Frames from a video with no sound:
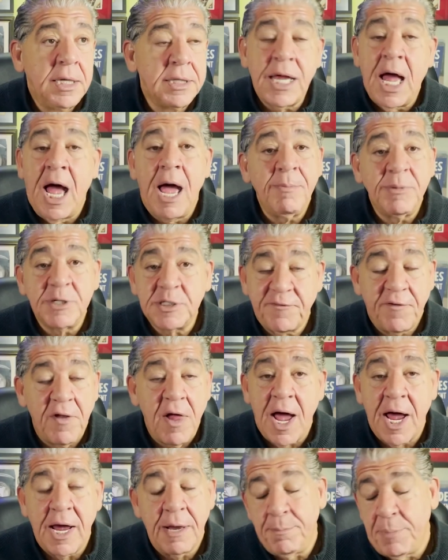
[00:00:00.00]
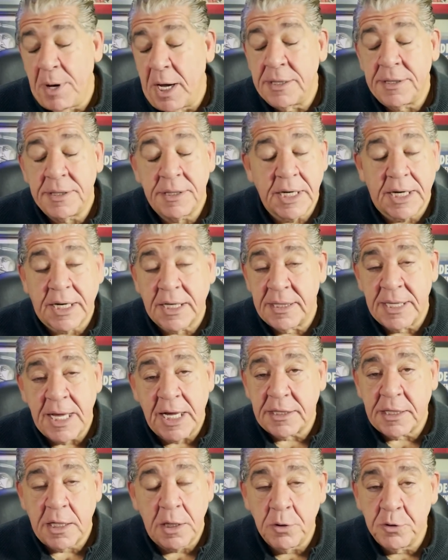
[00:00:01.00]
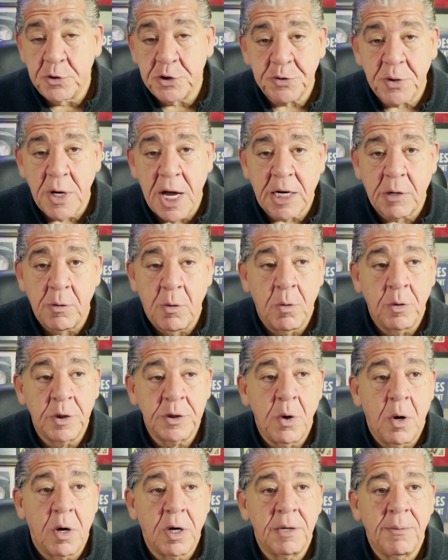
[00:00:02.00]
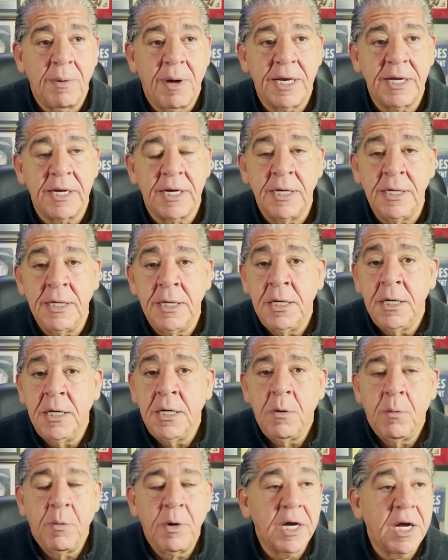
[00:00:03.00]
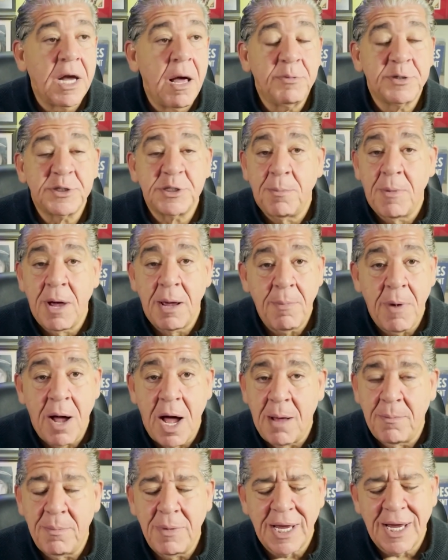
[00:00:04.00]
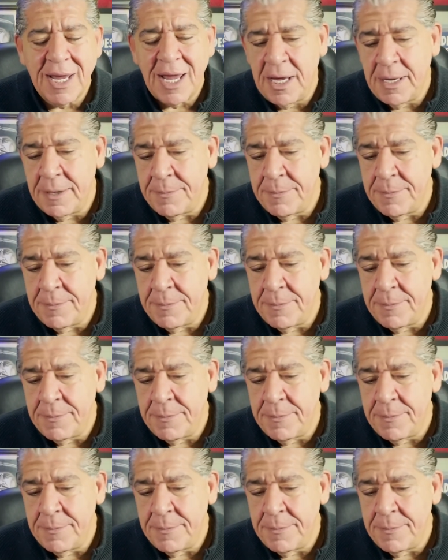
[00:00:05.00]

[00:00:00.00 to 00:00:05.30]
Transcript: time is flying. But to, not to lose track of what we're talking about here, when it comes to my mom, like